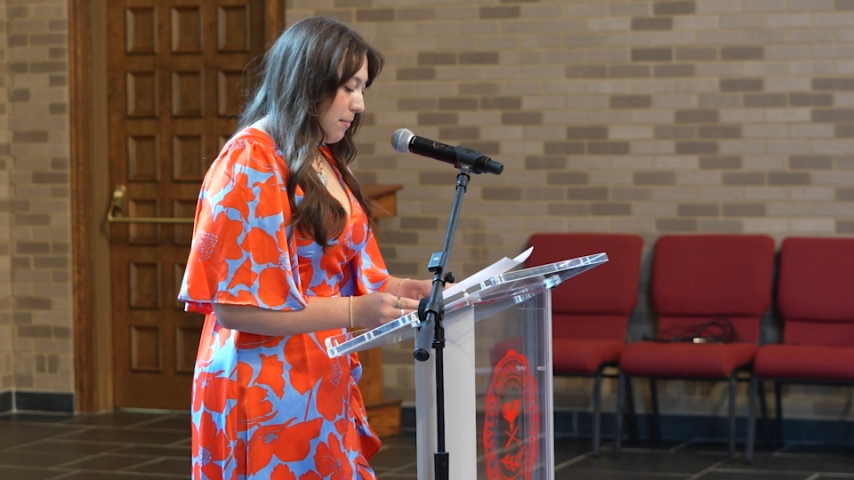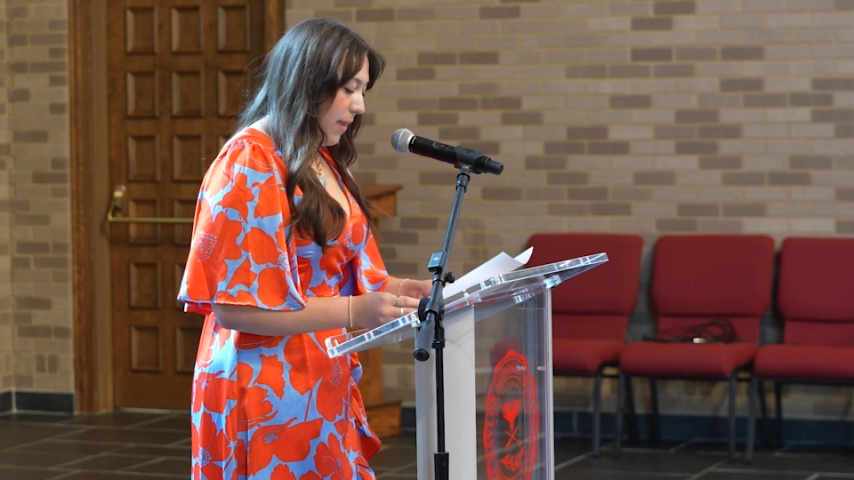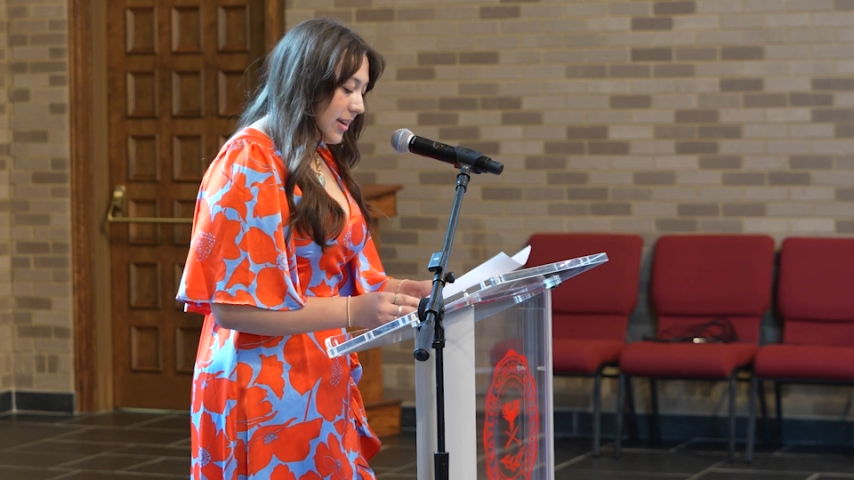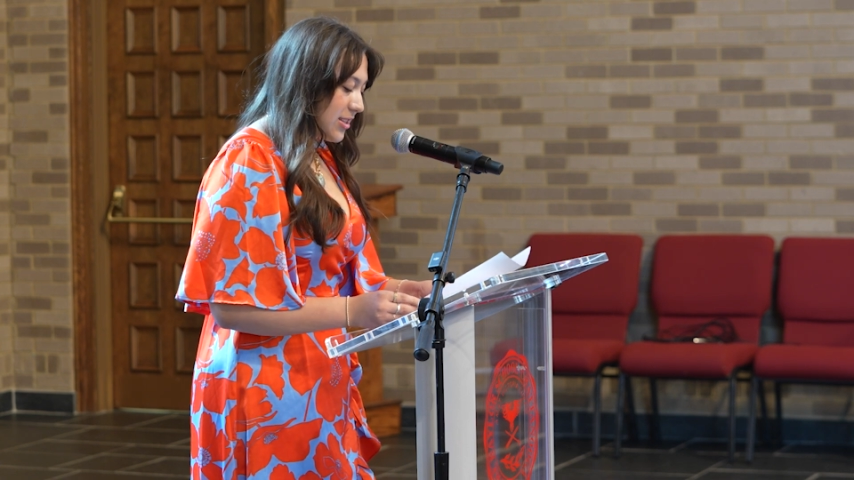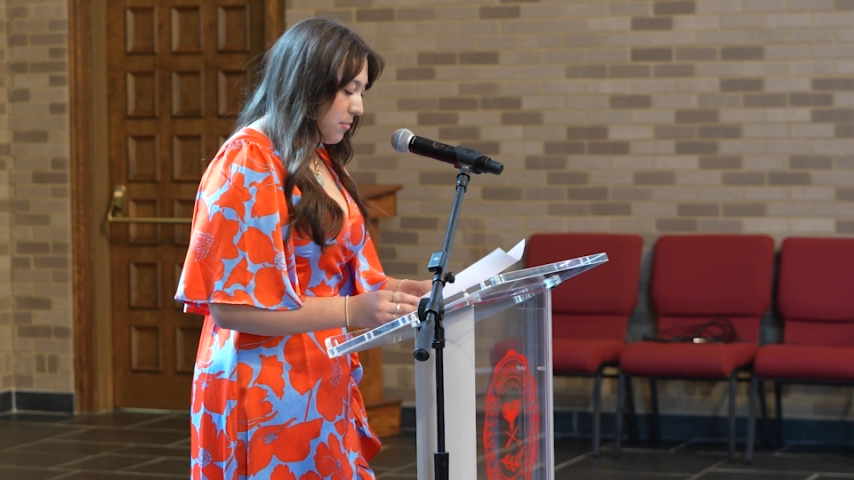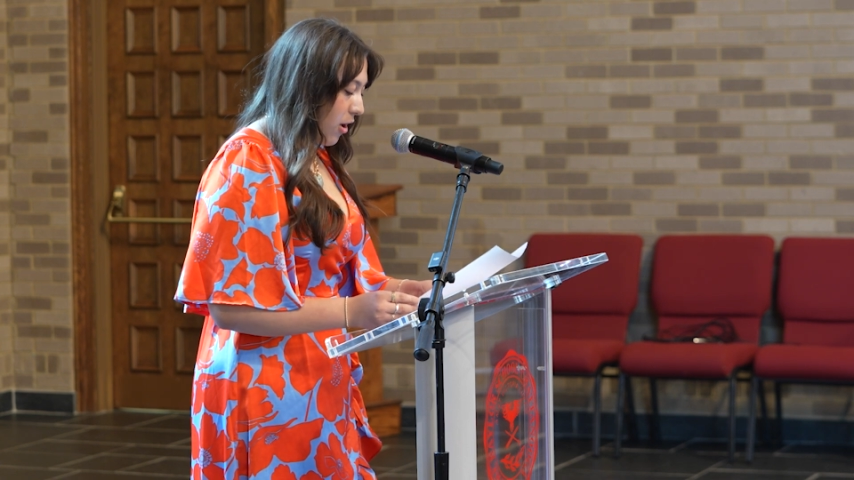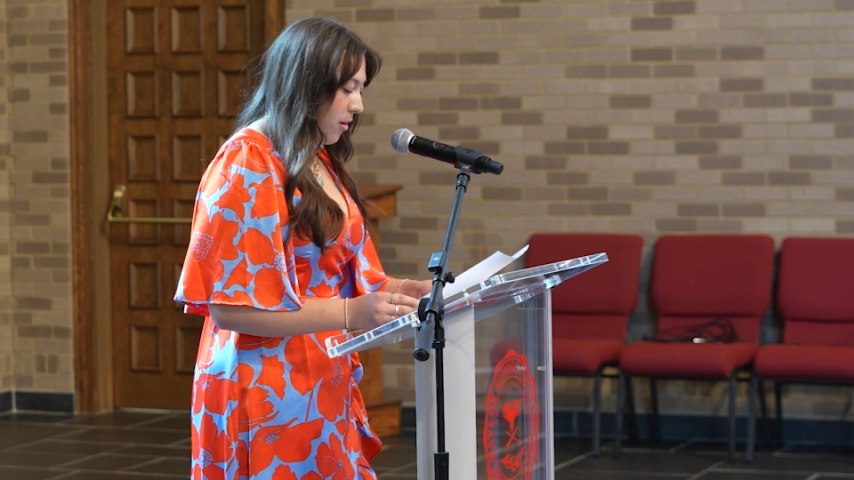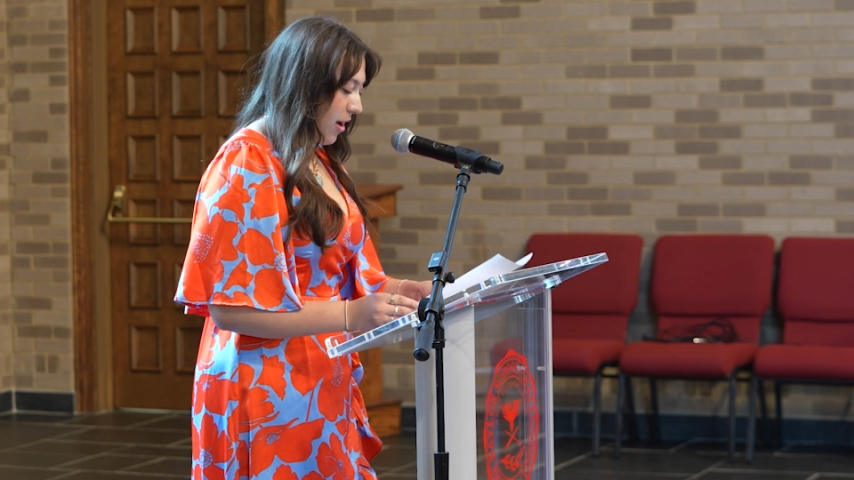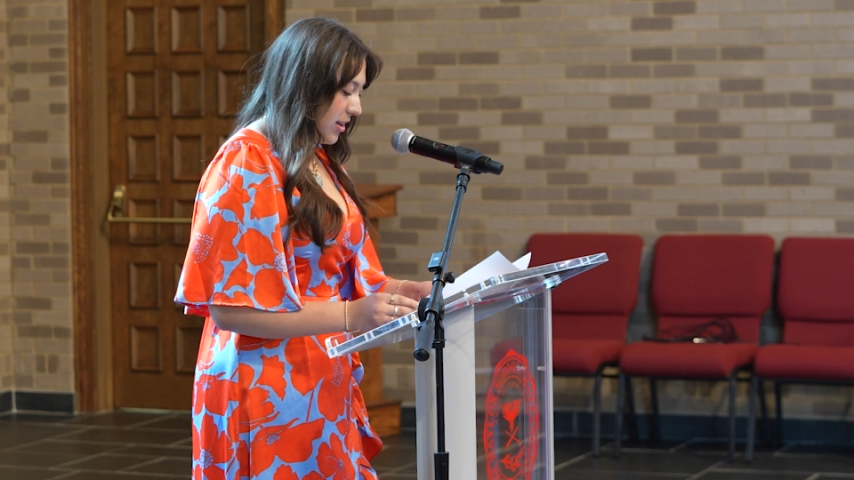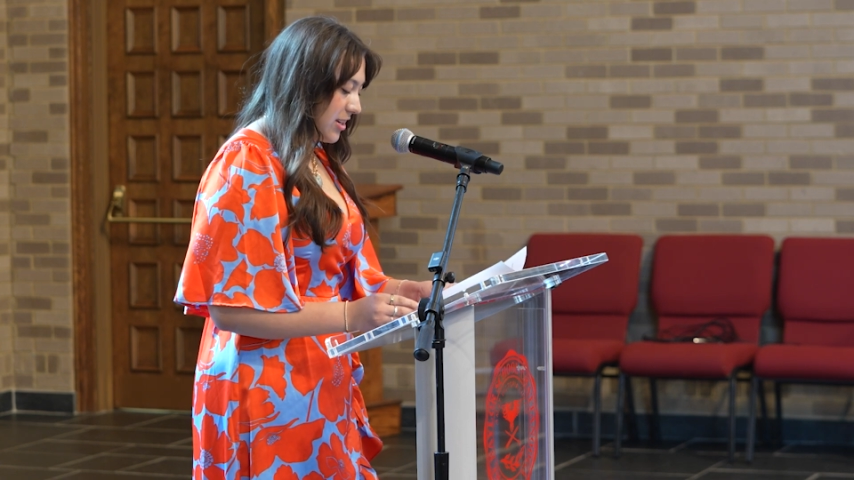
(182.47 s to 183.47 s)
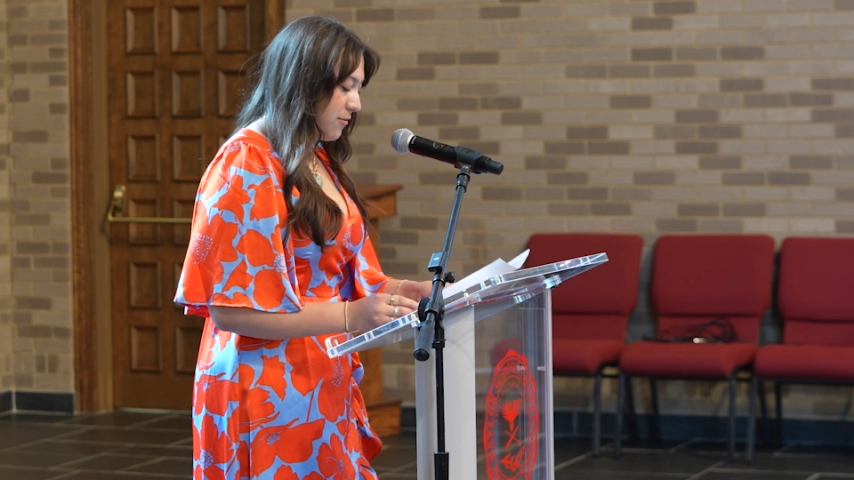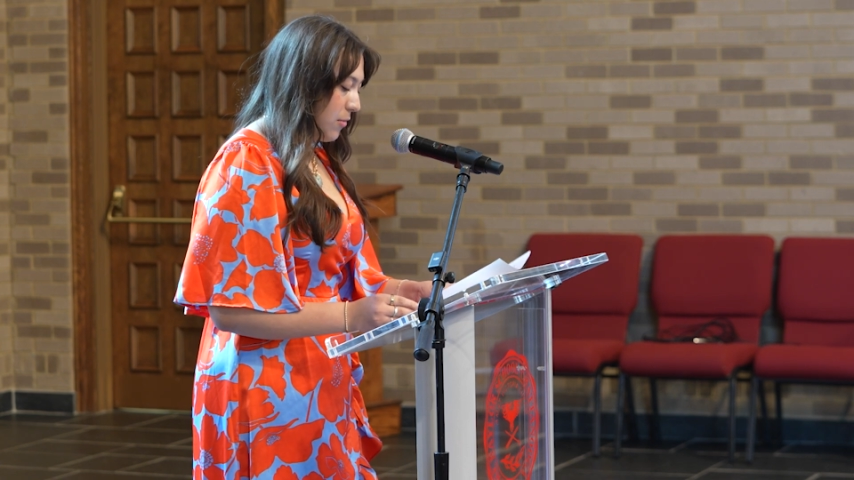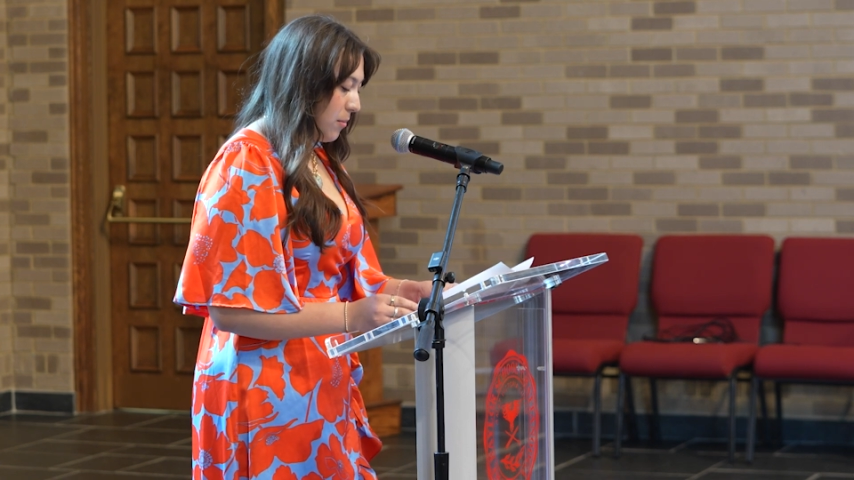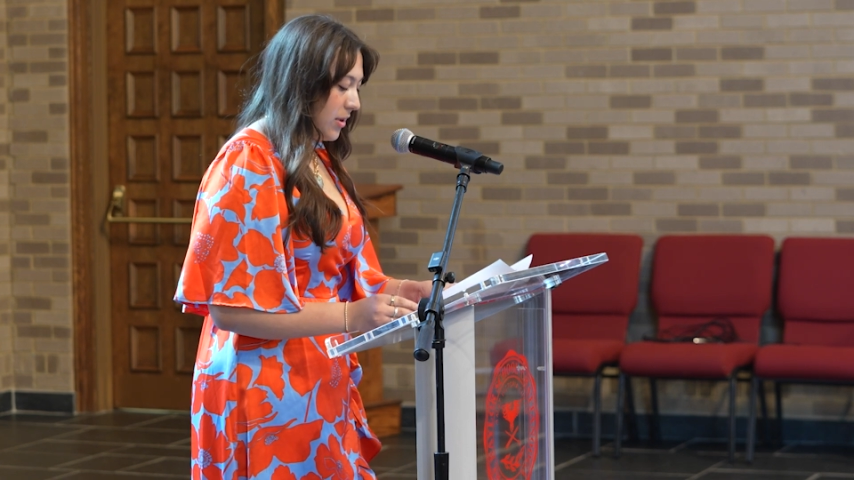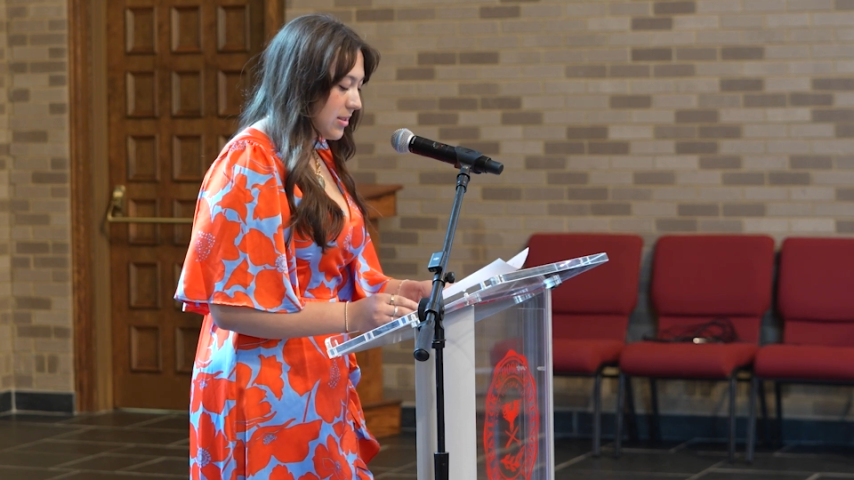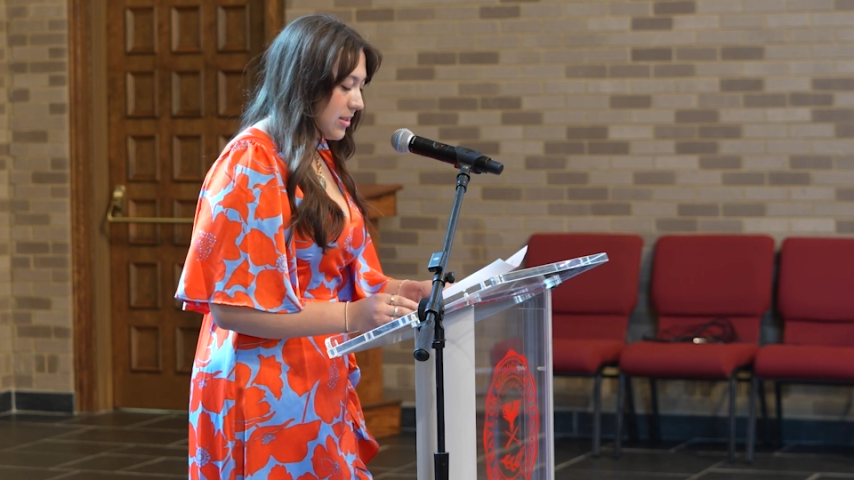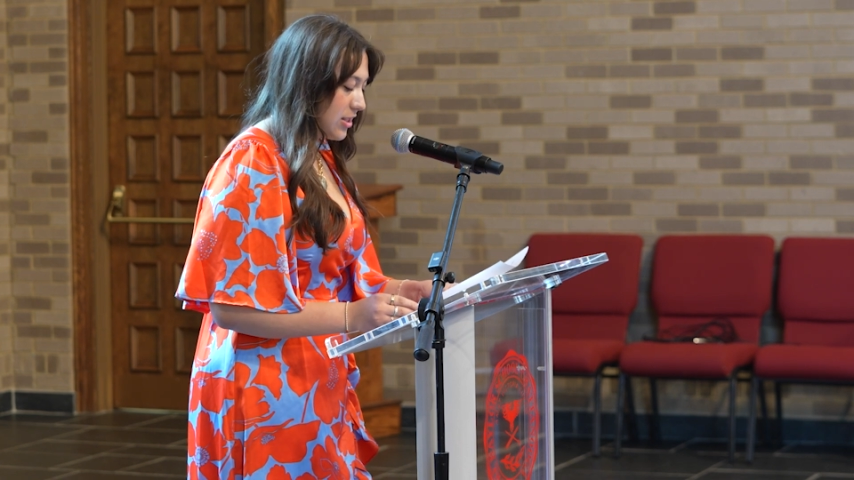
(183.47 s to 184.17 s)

my small positive moments